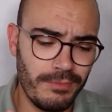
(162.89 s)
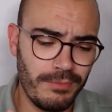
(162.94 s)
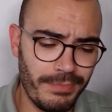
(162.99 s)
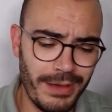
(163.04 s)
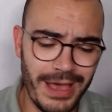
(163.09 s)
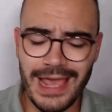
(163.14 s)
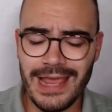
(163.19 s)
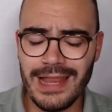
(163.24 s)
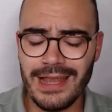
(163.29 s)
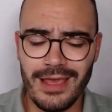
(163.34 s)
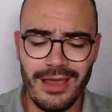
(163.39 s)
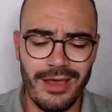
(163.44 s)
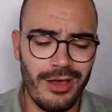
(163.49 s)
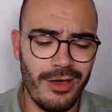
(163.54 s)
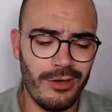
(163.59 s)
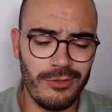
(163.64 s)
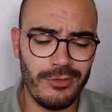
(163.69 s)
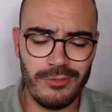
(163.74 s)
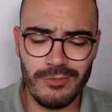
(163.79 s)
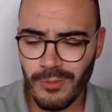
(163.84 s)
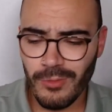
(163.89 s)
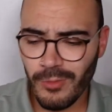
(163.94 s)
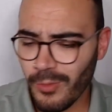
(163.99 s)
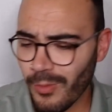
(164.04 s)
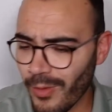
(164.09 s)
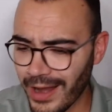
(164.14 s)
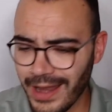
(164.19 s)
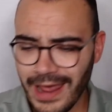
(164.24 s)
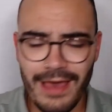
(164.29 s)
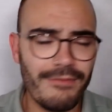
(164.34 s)
paleo,
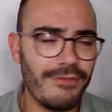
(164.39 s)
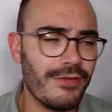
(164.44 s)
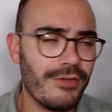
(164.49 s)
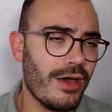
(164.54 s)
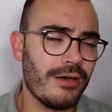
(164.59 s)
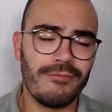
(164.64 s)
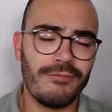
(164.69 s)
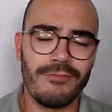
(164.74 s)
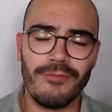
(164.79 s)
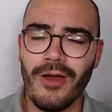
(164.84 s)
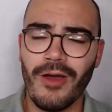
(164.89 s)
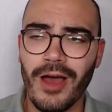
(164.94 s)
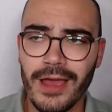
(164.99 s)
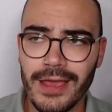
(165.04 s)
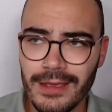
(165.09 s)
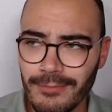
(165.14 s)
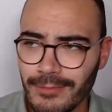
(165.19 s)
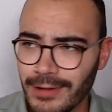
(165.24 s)
whatever, right?